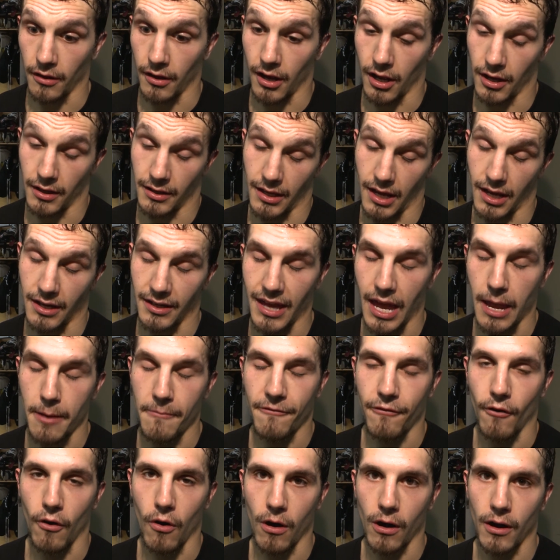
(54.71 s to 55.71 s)
um, in game
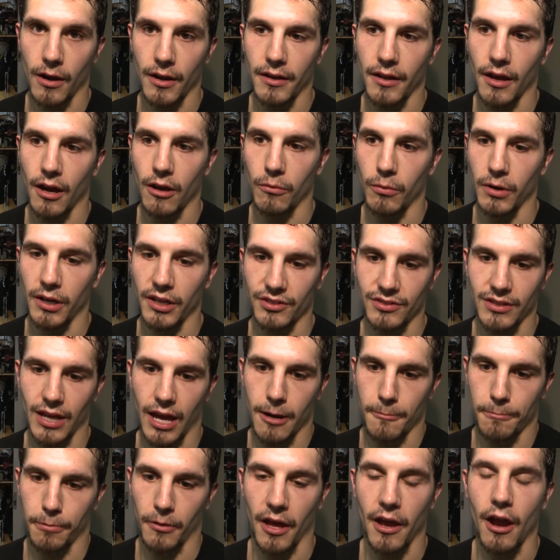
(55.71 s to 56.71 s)
four. And uh, we just got
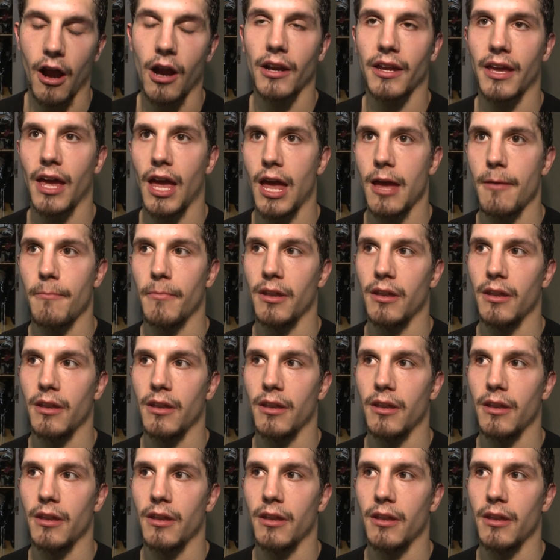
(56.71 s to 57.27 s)
to play our game.